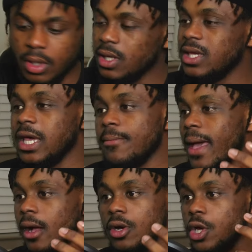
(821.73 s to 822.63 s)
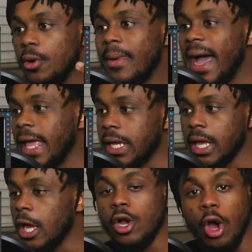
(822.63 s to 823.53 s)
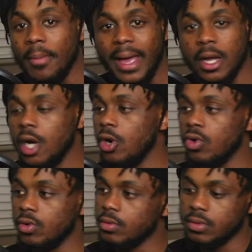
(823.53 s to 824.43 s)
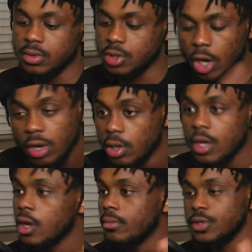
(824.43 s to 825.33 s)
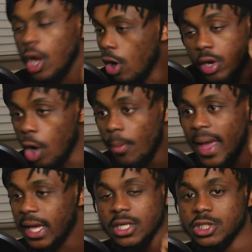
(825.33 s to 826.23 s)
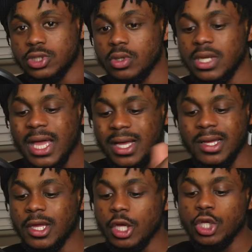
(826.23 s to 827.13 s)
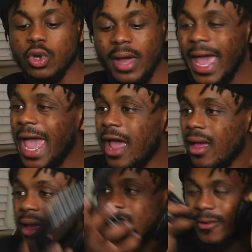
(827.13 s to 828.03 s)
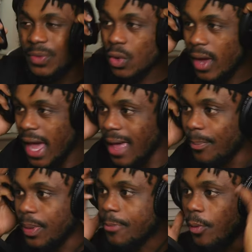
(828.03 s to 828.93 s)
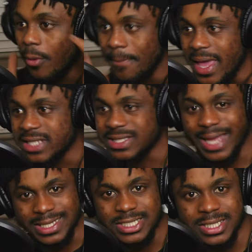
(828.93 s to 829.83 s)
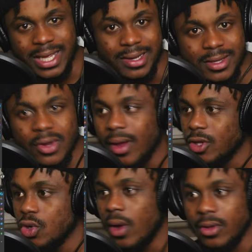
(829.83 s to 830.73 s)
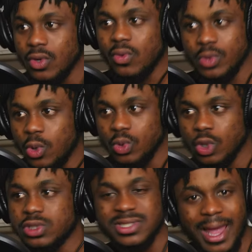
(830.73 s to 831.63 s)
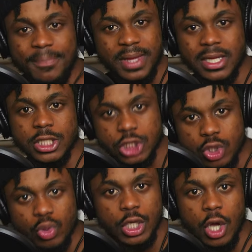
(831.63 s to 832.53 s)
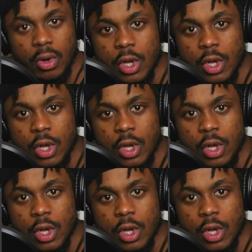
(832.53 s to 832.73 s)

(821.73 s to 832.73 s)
Get back on your bike and go back home. Don't don't go back in the studio. Nigga, you had you had people mix that shit. You you you you you stepped in the studio.